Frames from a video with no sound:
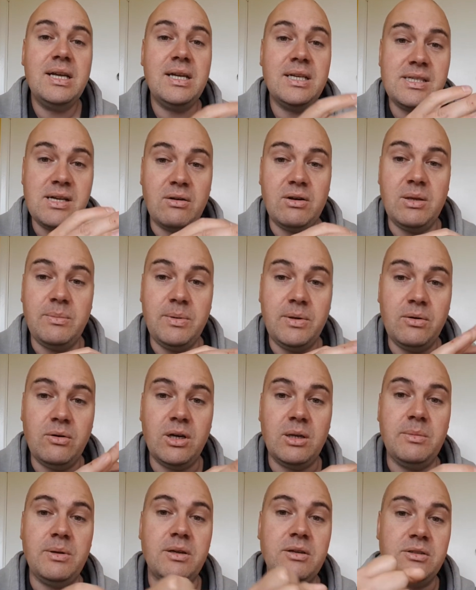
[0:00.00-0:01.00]
It's only
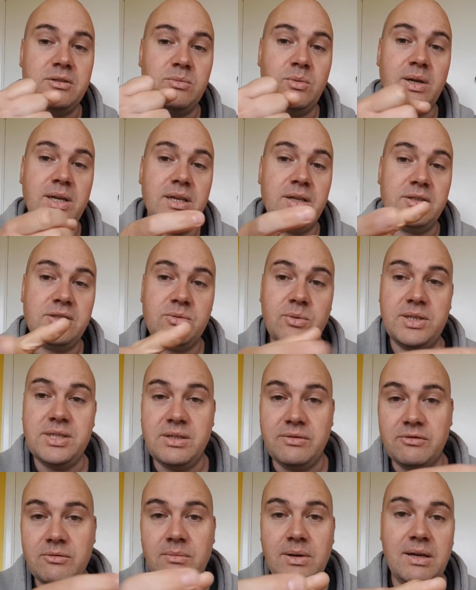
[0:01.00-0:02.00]
purely because where you're
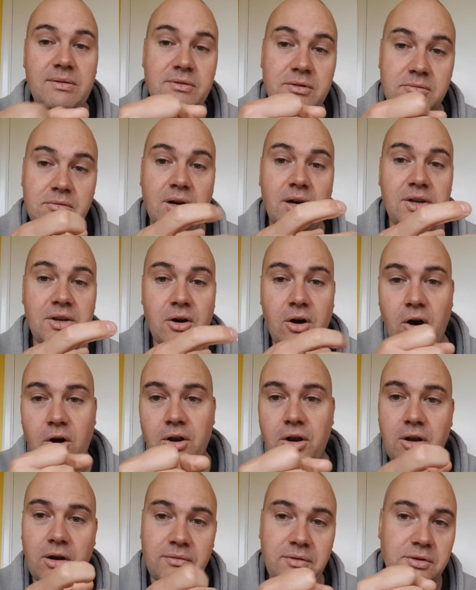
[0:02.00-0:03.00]
switching from left to right, and you're on
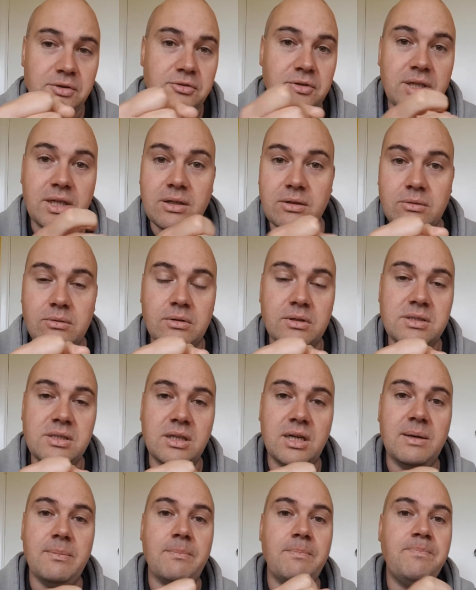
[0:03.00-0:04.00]
and off the trigger all the
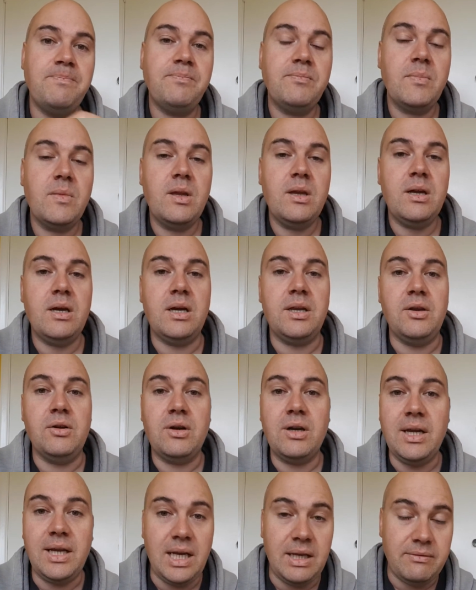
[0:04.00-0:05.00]
time, and you're
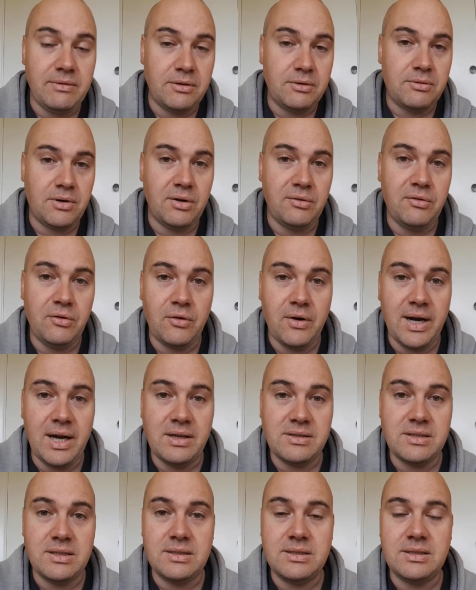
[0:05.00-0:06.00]
cleaning for 3 or 4
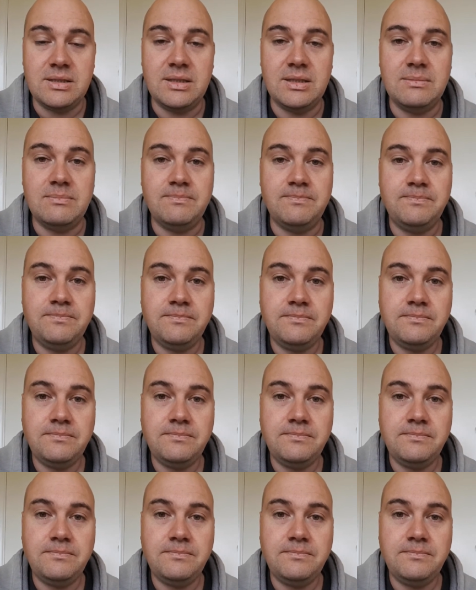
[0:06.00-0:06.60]
hours at a time.